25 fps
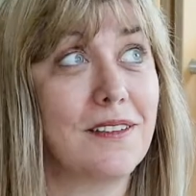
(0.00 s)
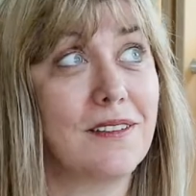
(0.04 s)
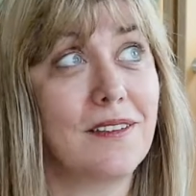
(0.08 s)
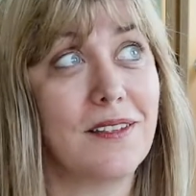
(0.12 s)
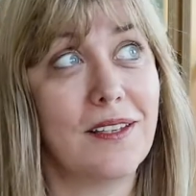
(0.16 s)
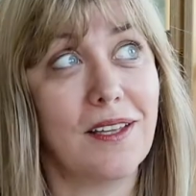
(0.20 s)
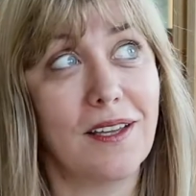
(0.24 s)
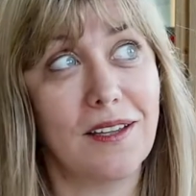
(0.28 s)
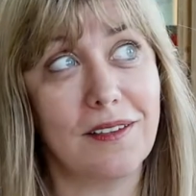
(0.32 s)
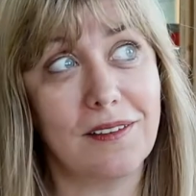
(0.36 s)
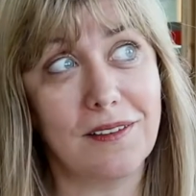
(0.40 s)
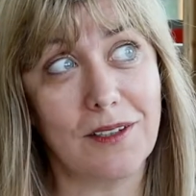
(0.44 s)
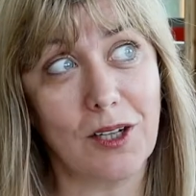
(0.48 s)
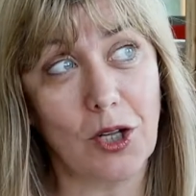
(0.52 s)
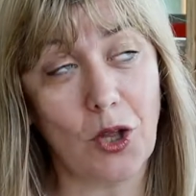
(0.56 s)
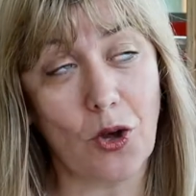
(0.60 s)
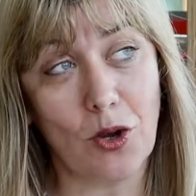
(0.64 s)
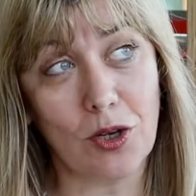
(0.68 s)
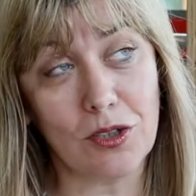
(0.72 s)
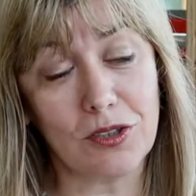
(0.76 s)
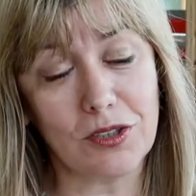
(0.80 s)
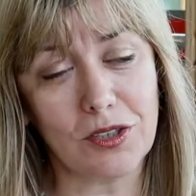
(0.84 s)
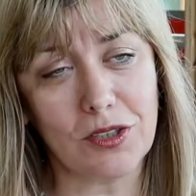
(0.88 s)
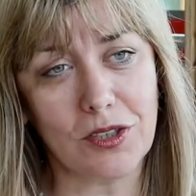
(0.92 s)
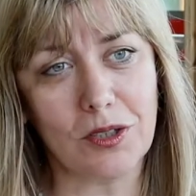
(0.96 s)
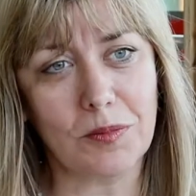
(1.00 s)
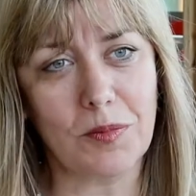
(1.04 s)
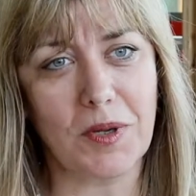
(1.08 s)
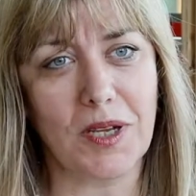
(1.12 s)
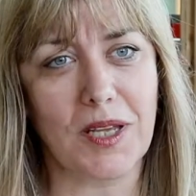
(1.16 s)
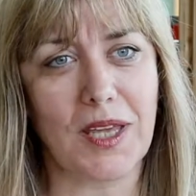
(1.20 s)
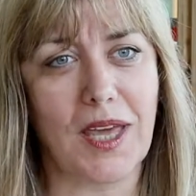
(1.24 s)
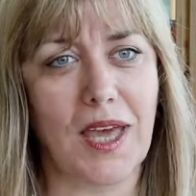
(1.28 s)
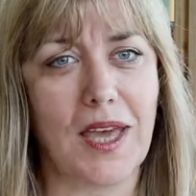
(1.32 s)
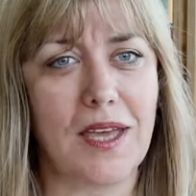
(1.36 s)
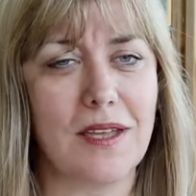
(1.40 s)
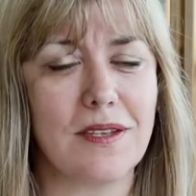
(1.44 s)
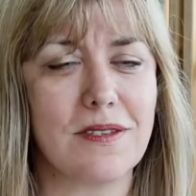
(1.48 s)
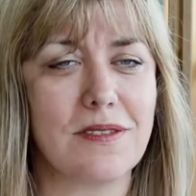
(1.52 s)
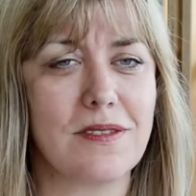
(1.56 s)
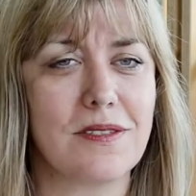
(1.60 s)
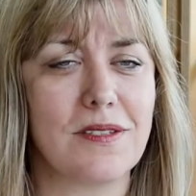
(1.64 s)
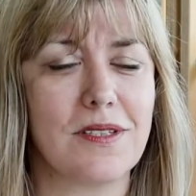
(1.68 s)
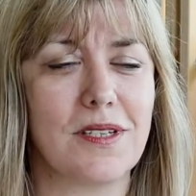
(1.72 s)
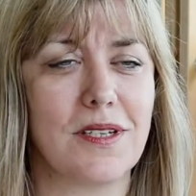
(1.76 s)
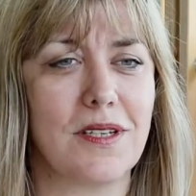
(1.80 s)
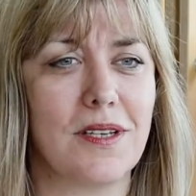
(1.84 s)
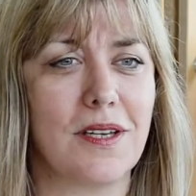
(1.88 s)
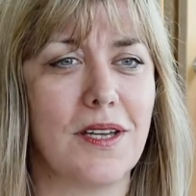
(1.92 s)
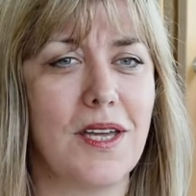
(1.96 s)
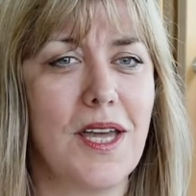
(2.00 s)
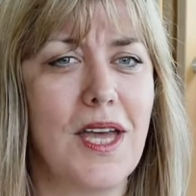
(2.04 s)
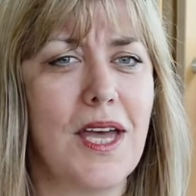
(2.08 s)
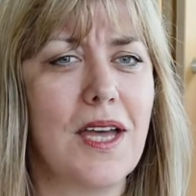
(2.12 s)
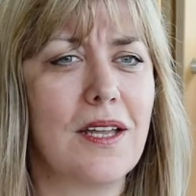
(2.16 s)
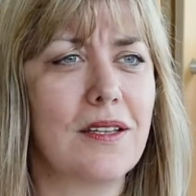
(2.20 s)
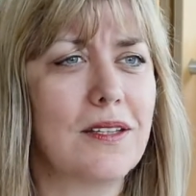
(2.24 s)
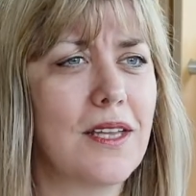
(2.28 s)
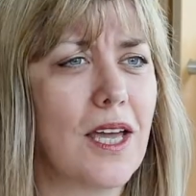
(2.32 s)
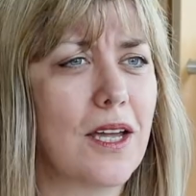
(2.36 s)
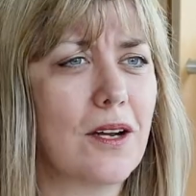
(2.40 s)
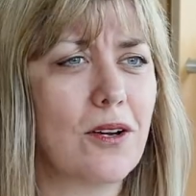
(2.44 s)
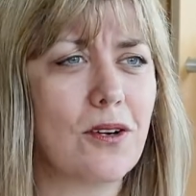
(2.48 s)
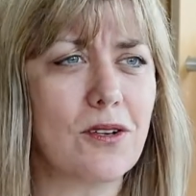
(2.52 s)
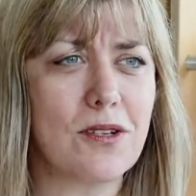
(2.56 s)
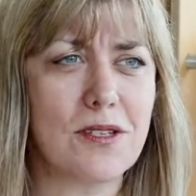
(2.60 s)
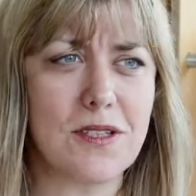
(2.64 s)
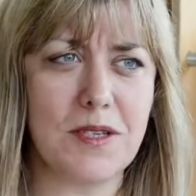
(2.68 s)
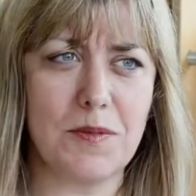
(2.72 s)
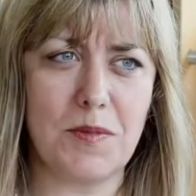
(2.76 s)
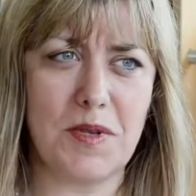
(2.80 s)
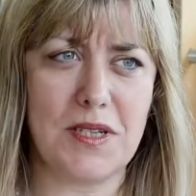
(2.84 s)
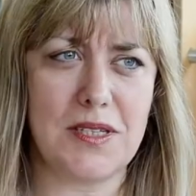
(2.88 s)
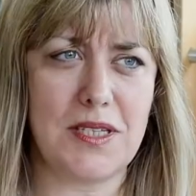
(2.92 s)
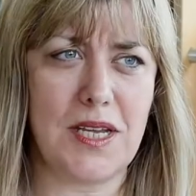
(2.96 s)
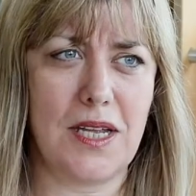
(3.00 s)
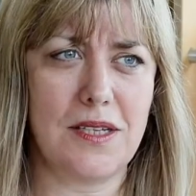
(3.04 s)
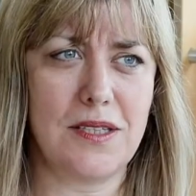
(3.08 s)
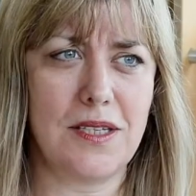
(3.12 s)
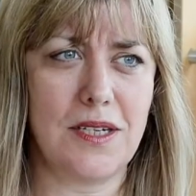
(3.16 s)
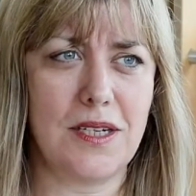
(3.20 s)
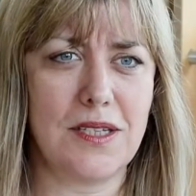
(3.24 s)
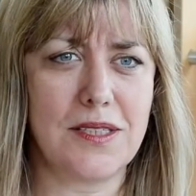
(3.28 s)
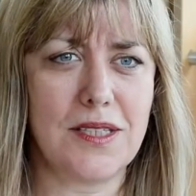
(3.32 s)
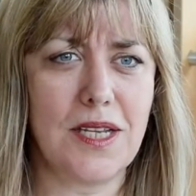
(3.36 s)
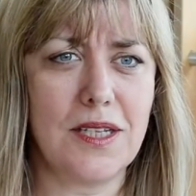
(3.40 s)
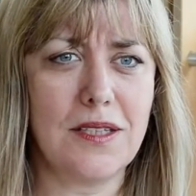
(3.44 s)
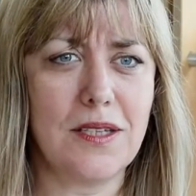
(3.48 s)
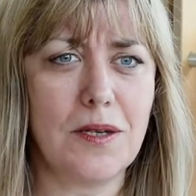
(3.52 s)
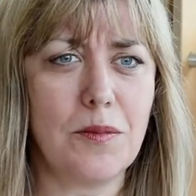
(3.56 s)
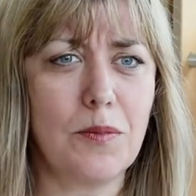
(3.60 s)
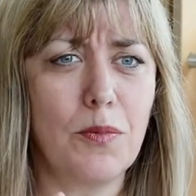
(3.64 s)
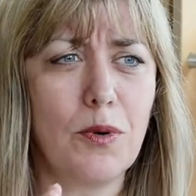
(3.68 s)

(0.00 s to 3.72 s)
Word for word: in the end long term against uh, terrorism, etc., etc.